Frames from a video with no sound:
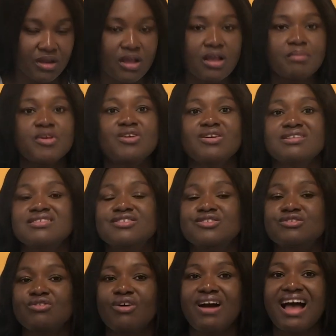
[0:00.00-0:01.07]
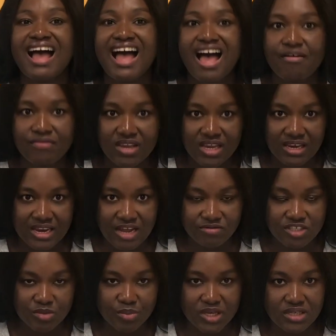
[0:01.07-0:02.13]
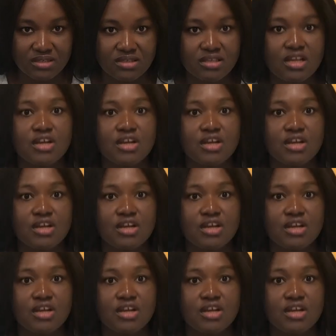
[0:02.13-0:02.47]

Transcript: because you do not have enough space.